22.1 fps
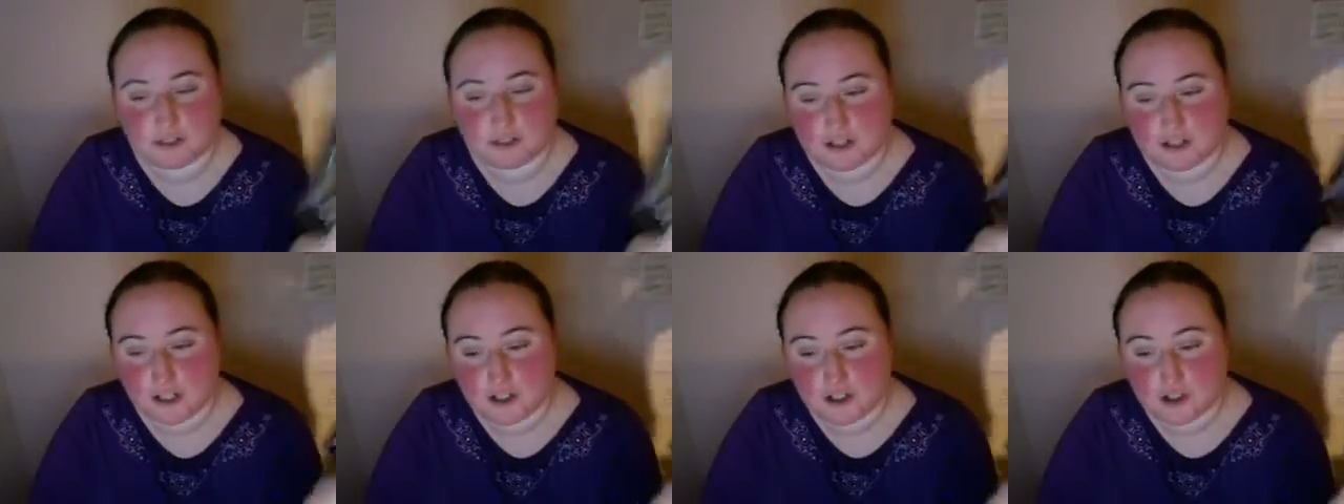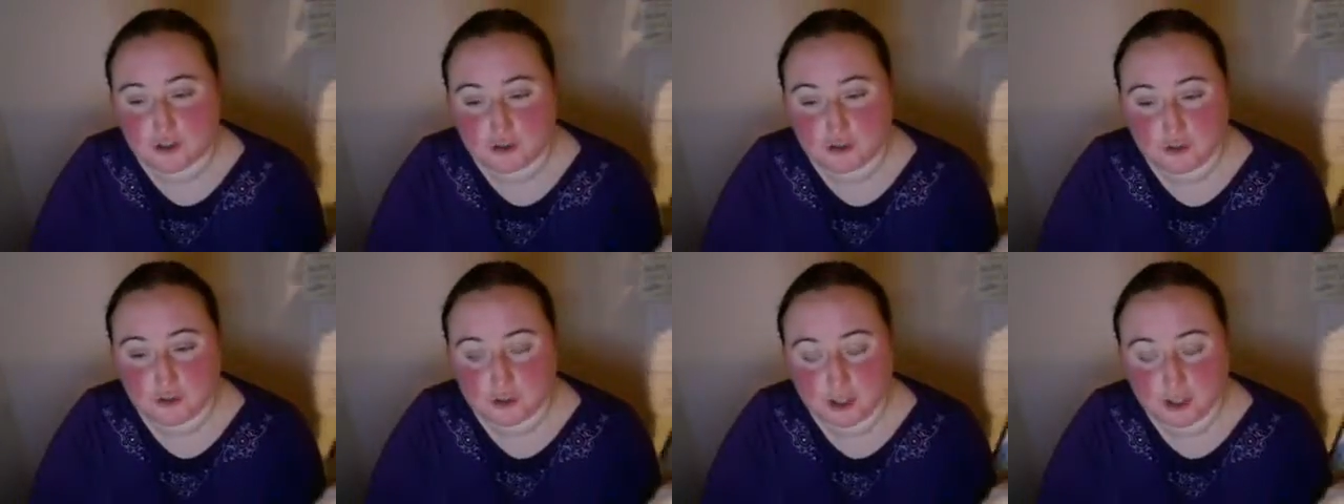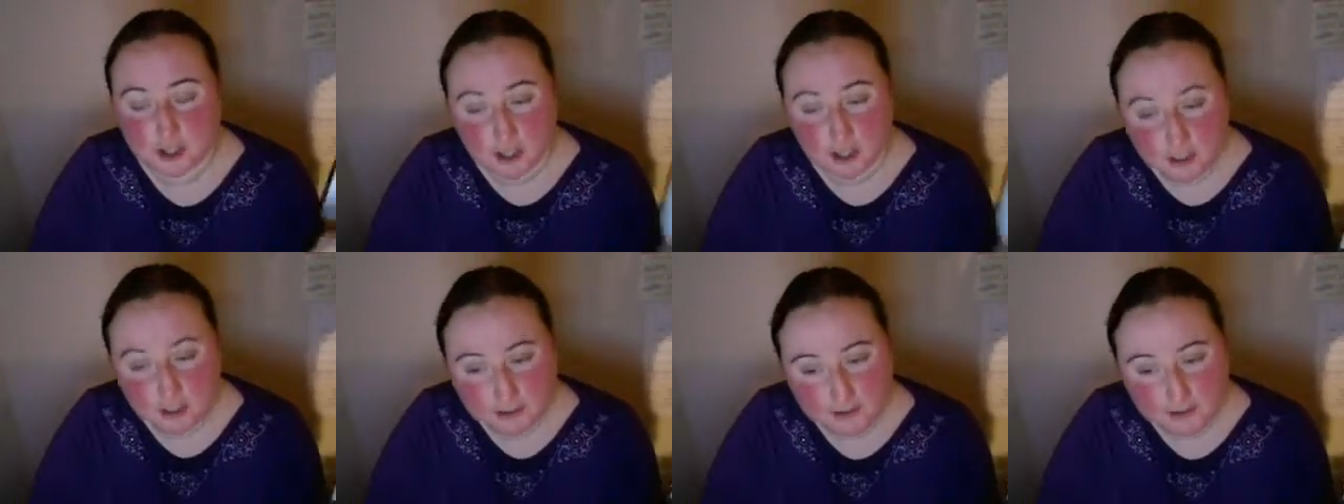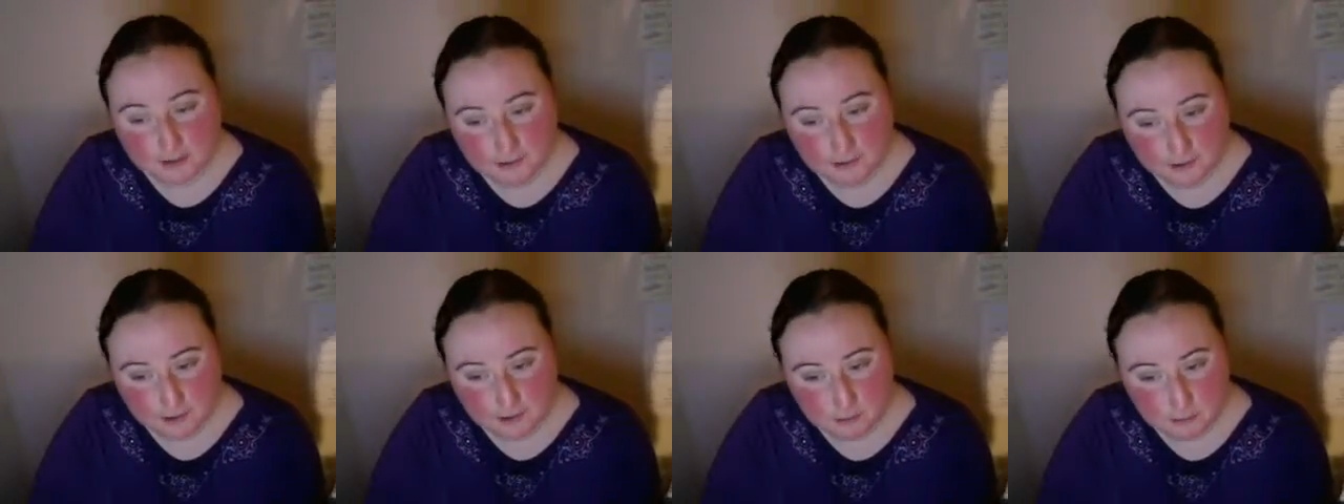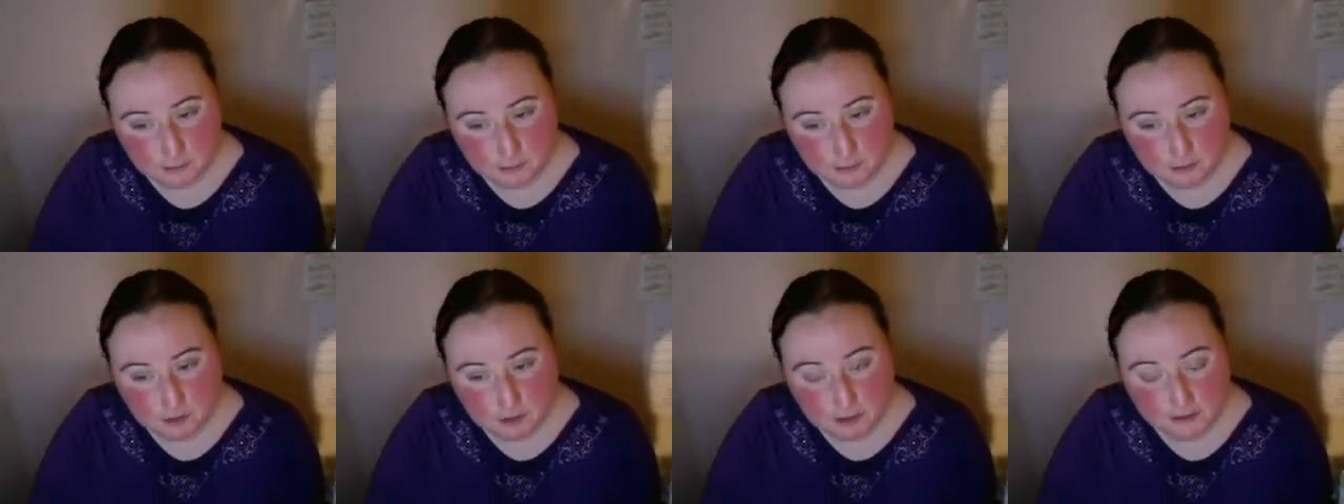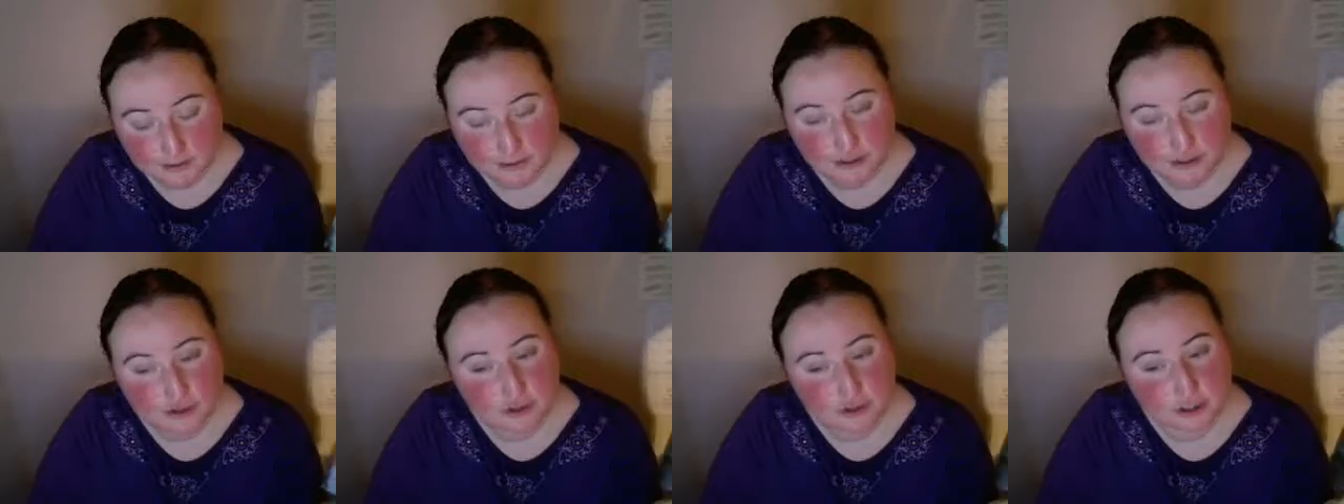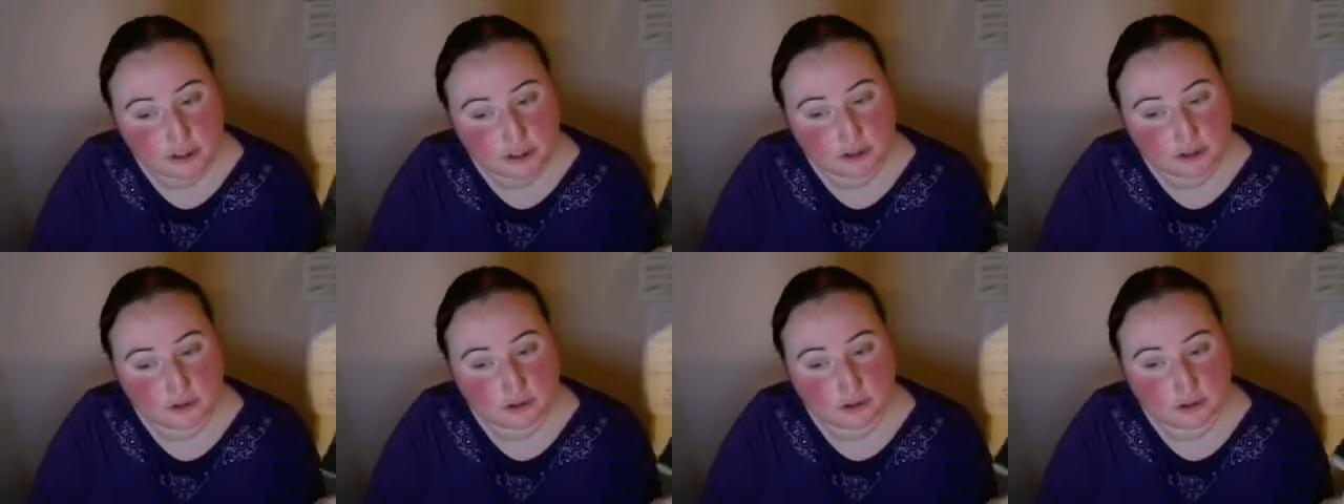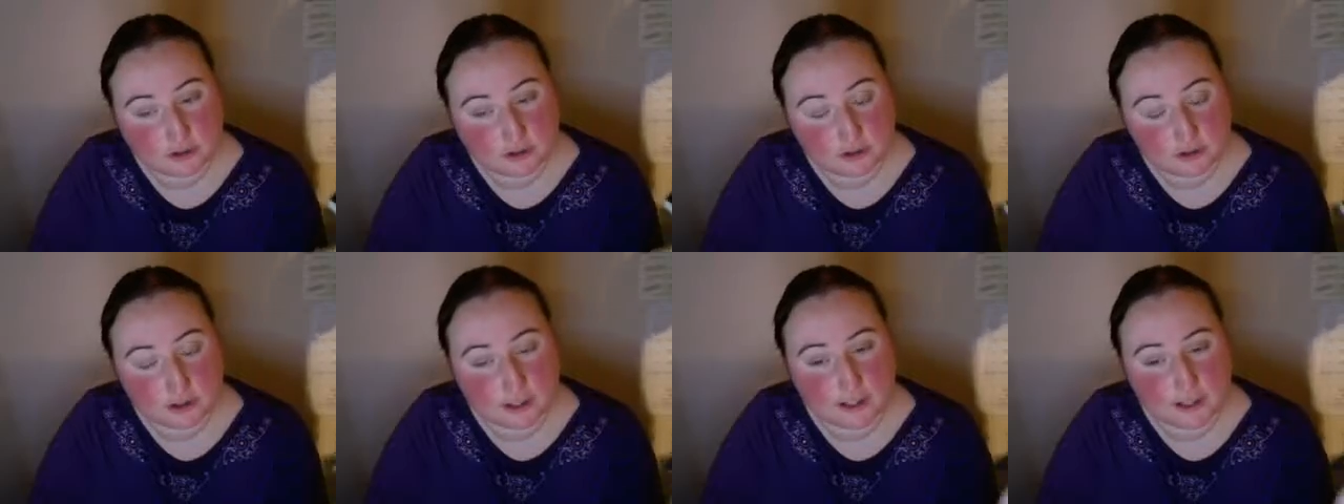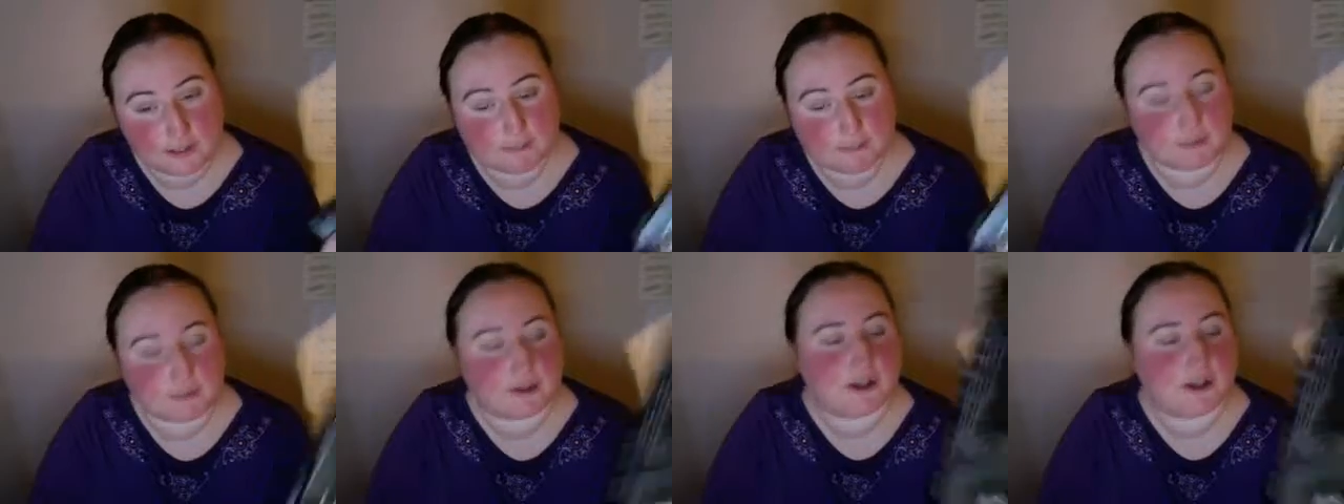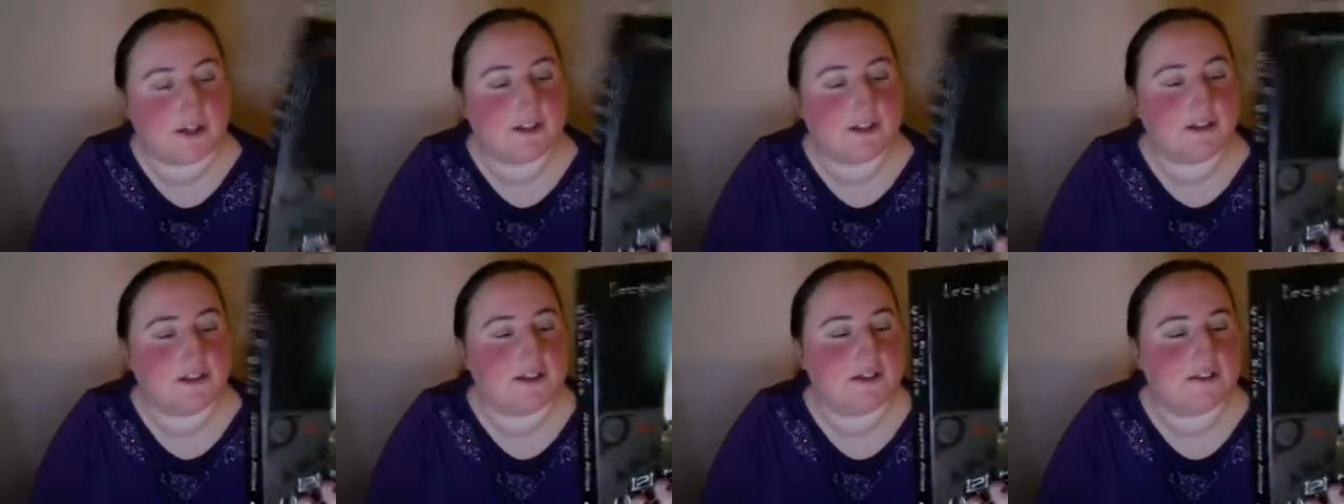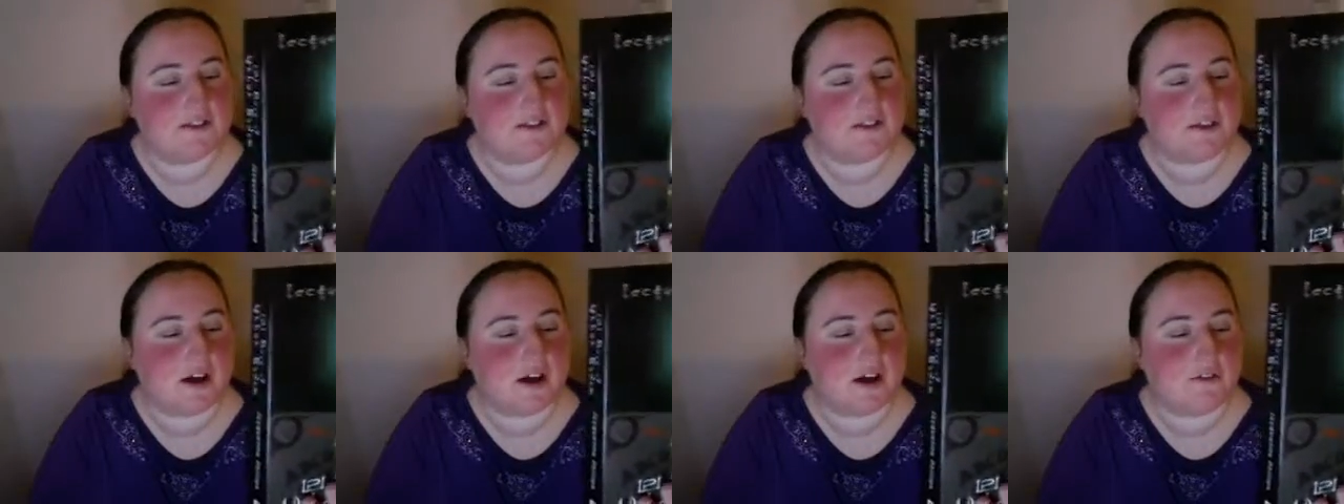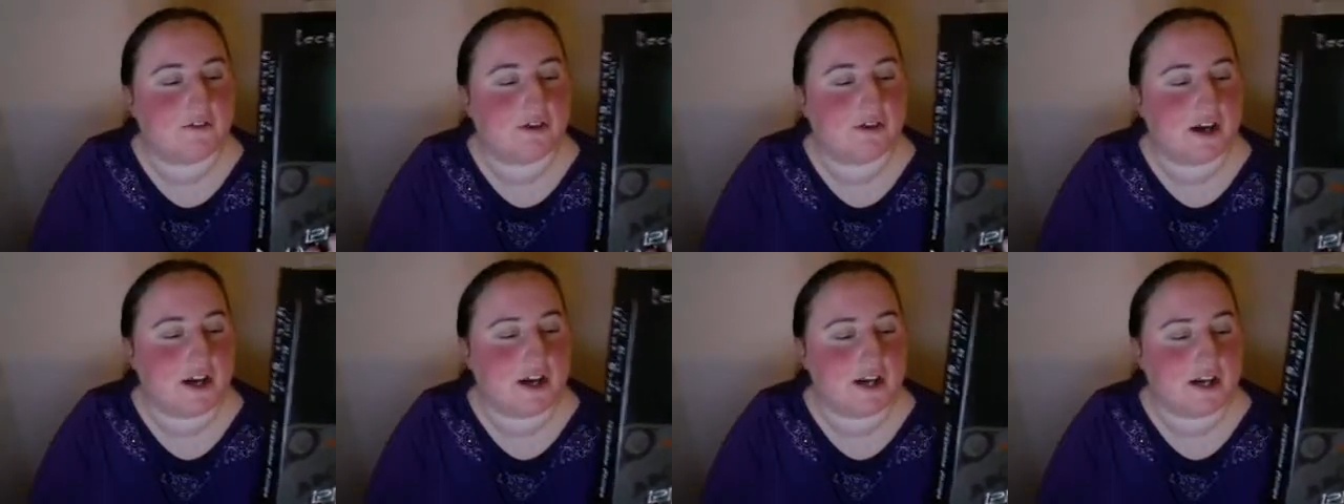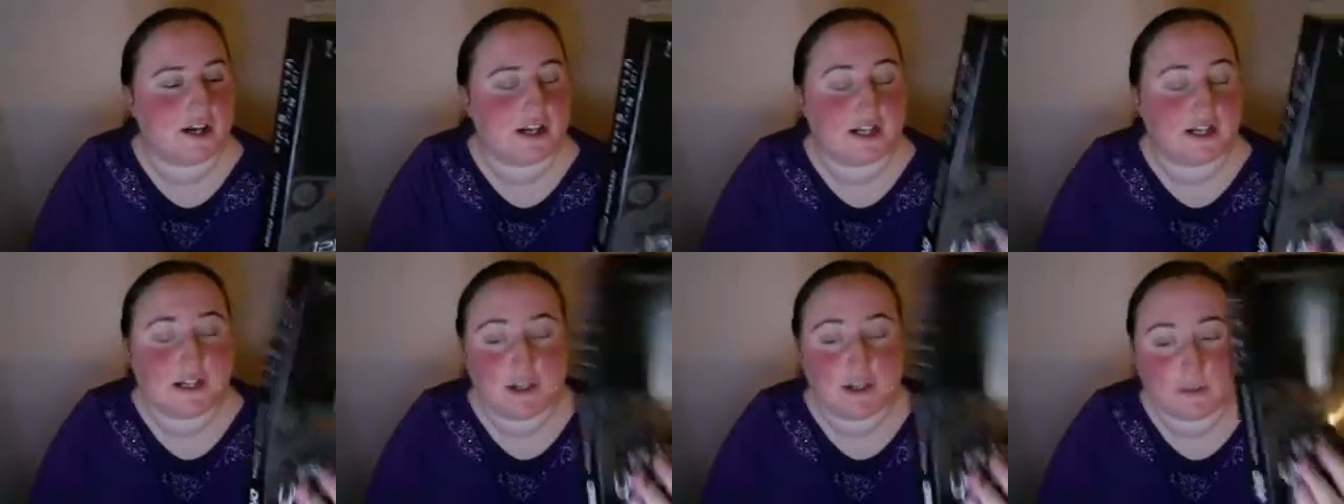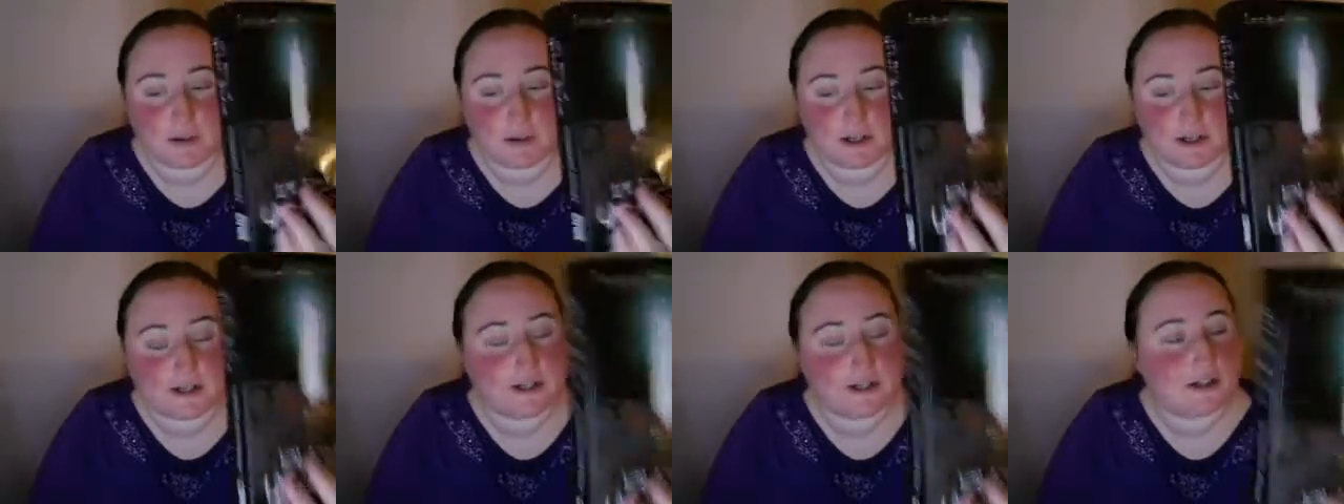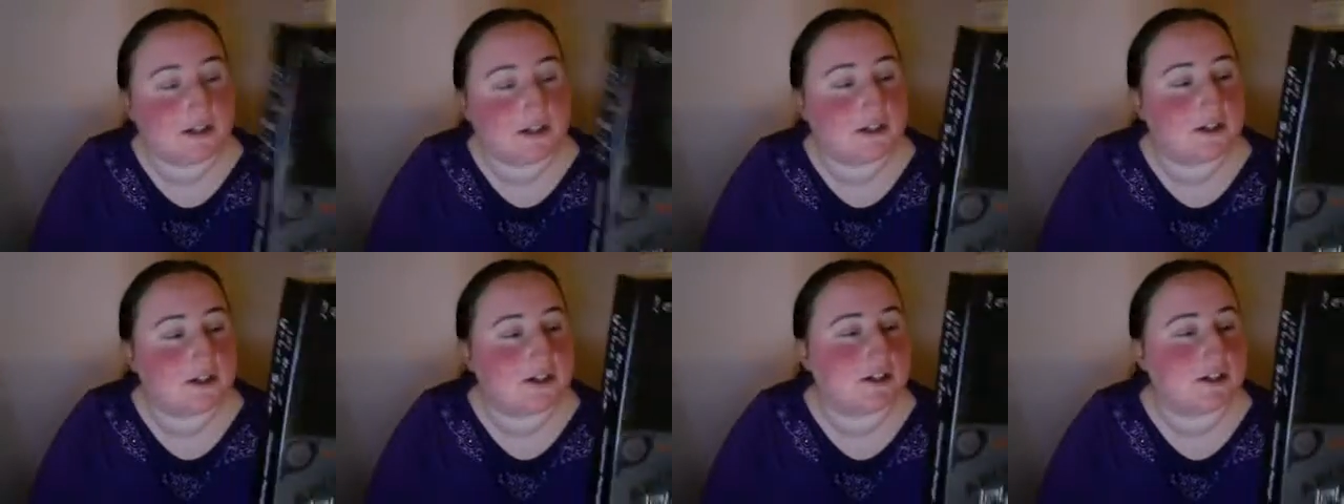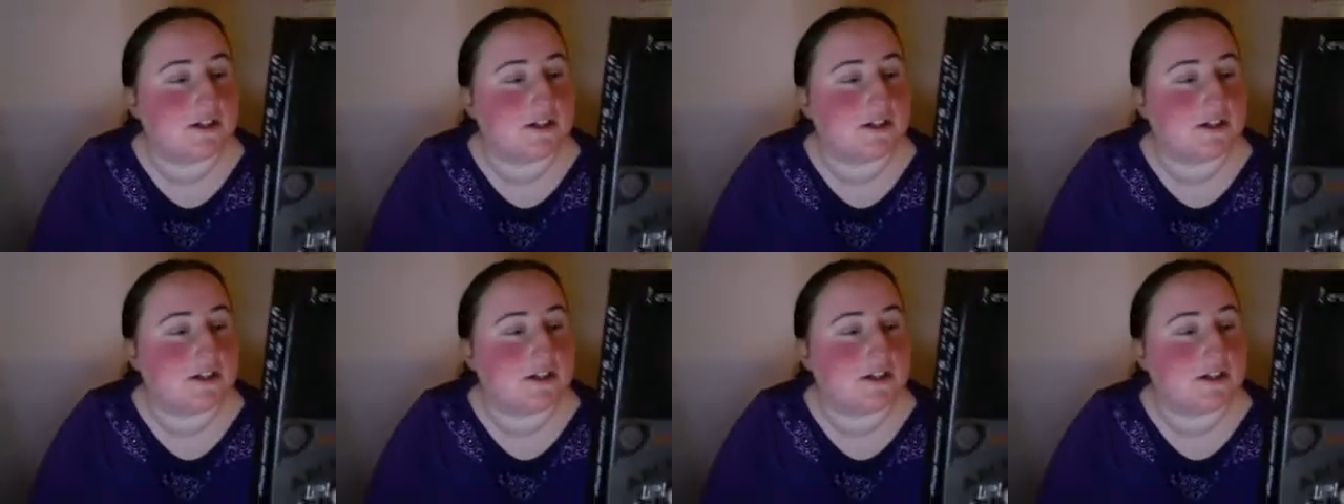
a teenager, you can't get this book unless you get it online, but I think it's R-rated anyway.